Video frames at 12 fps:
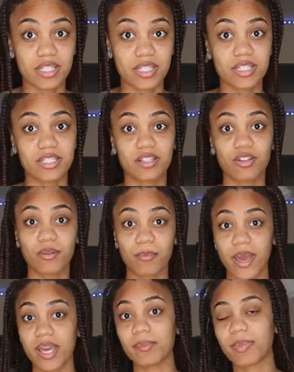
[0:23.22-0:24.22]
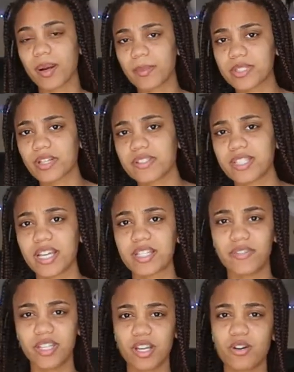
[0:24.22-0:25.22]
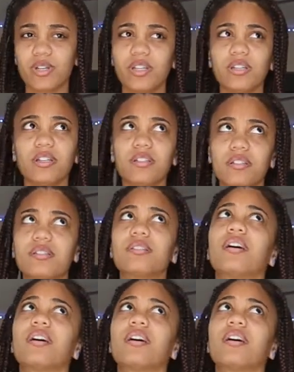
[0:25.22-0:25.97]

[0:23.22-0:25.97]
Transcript: So, the main purpose of today's video is